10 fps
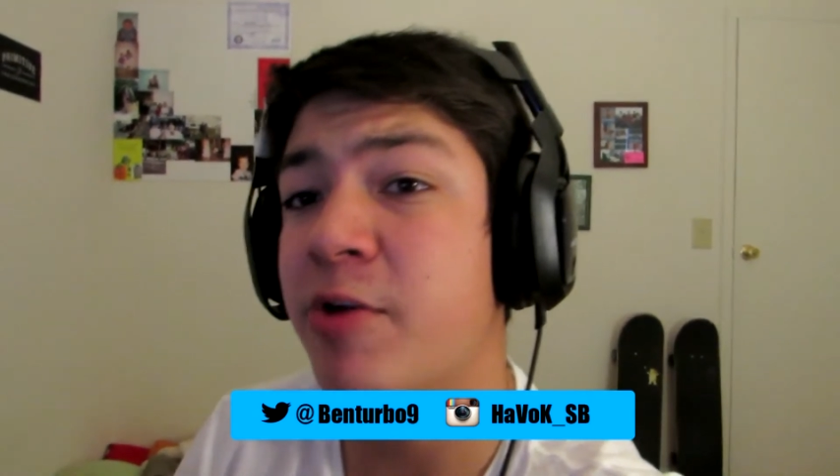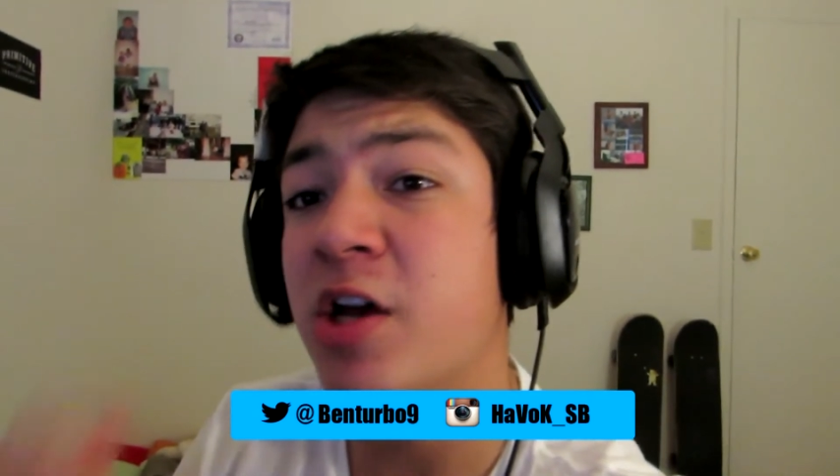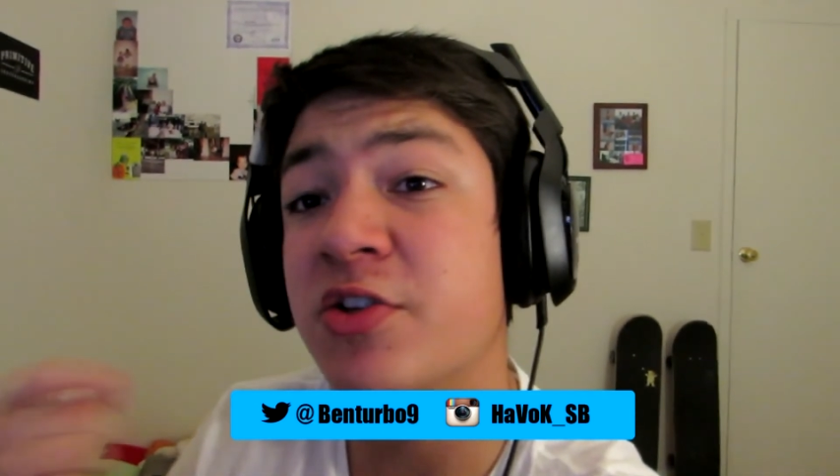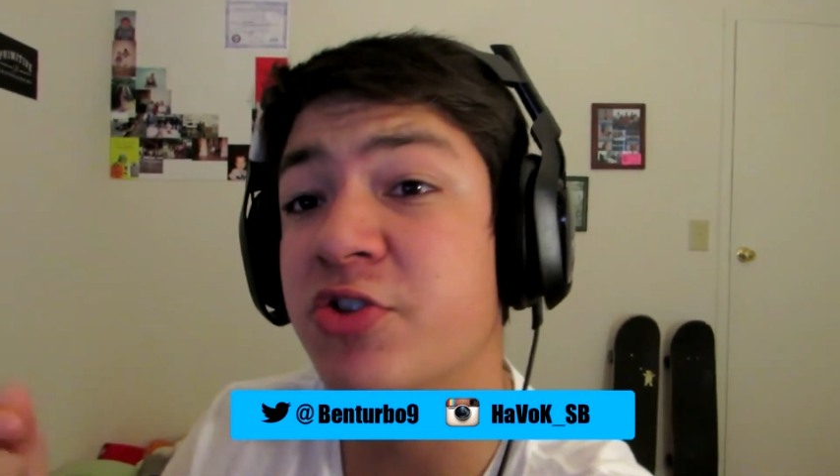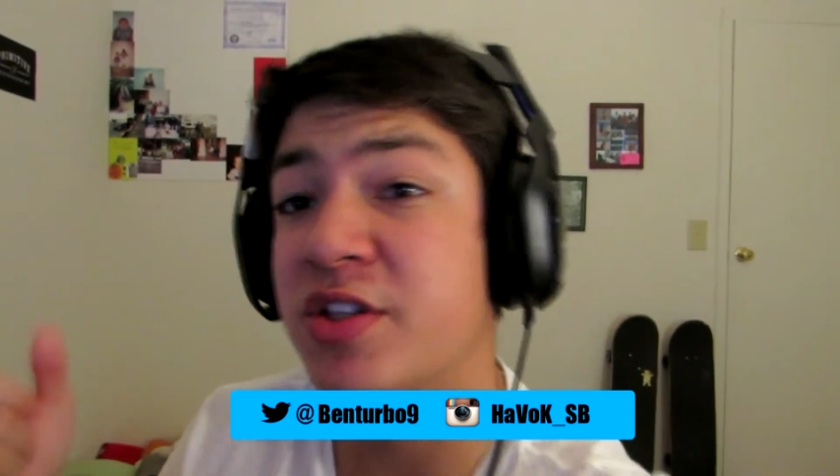We
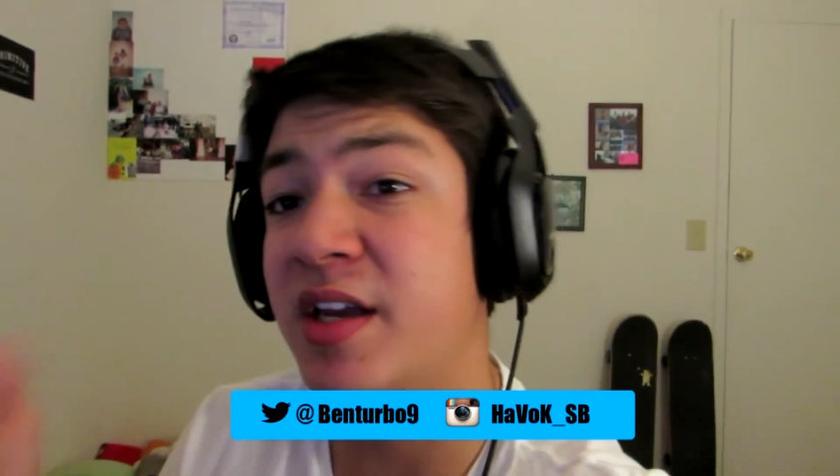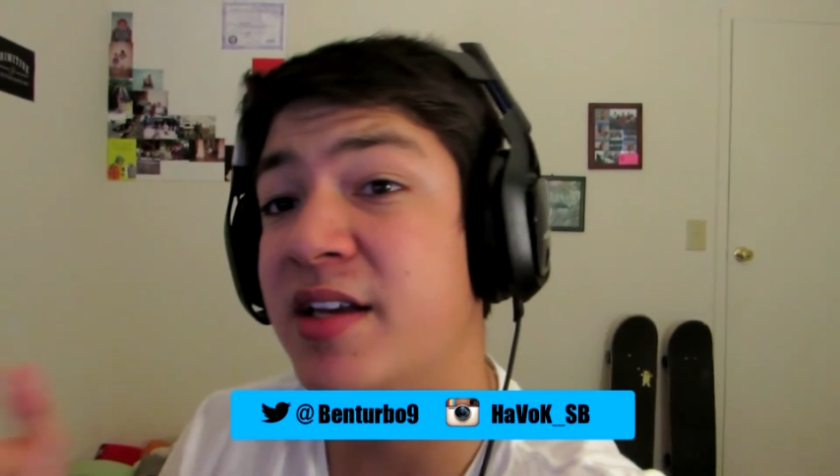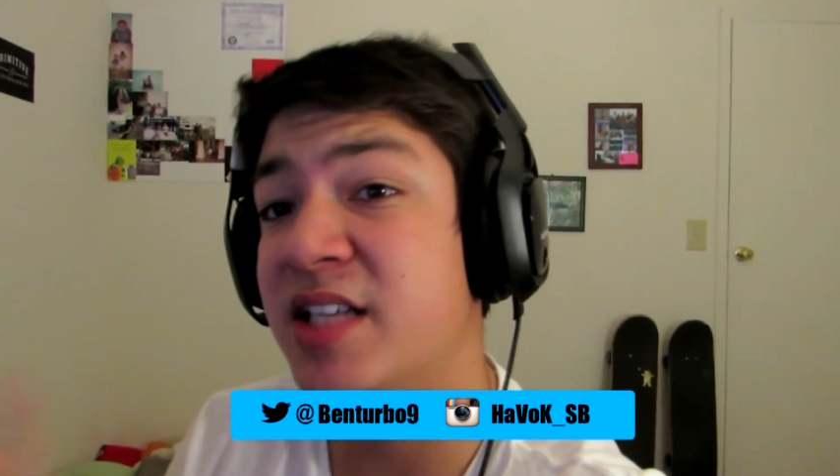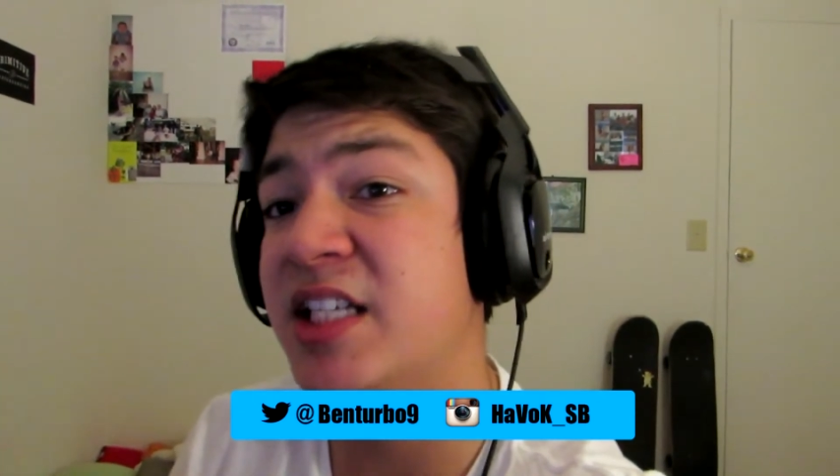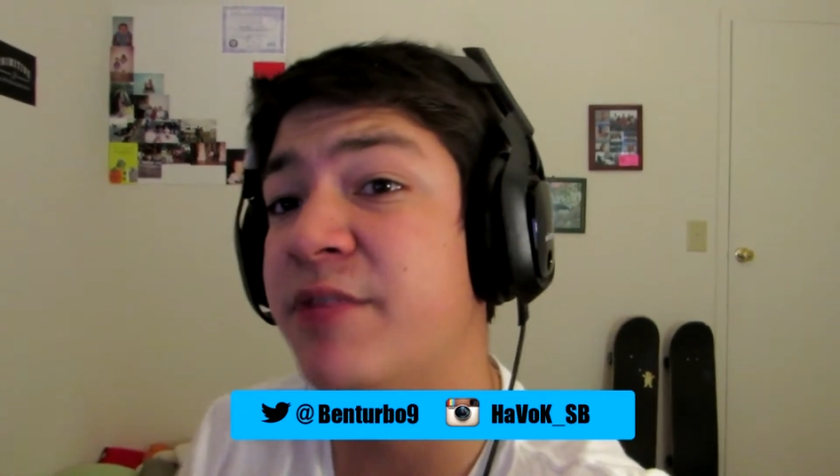also just
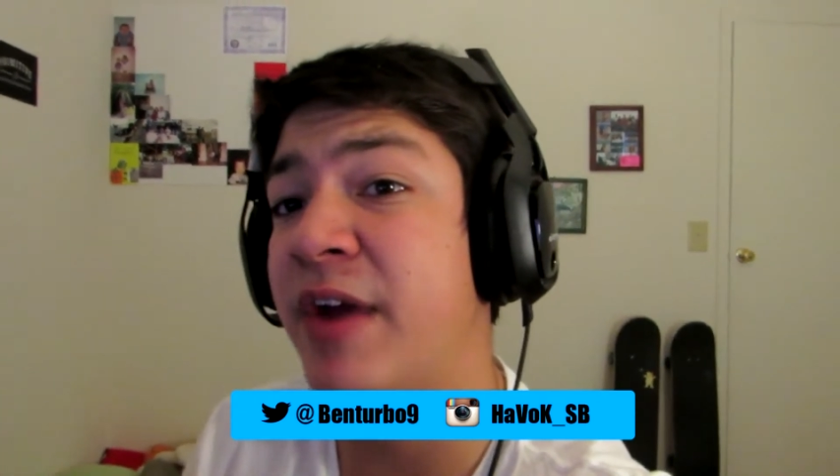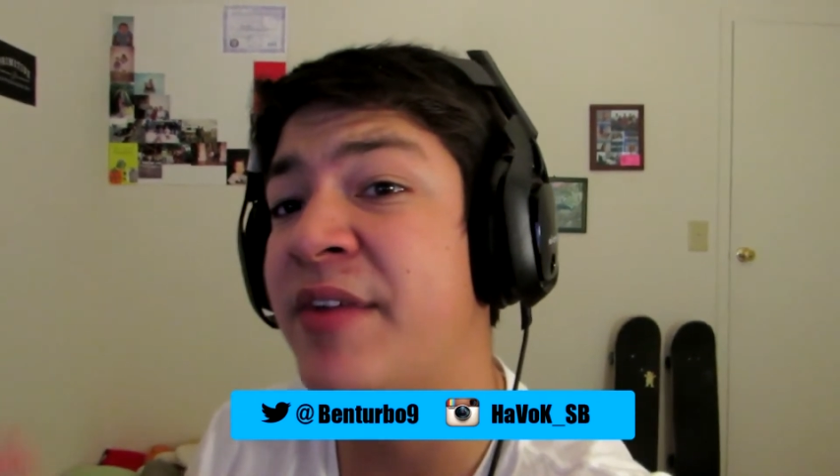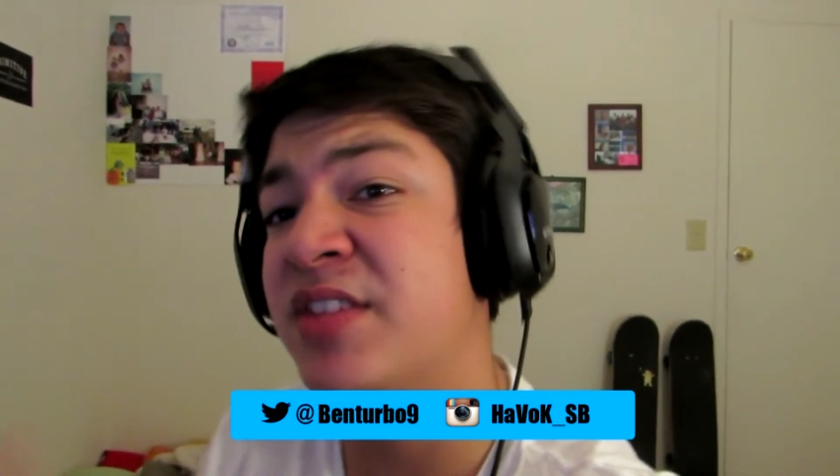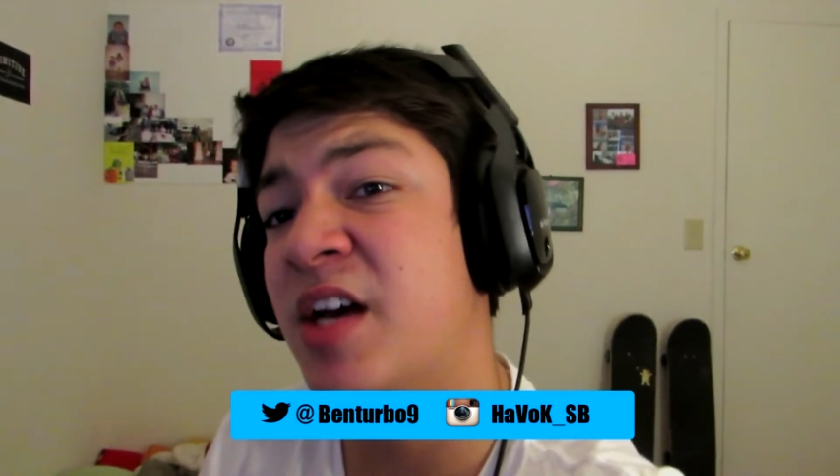hit 65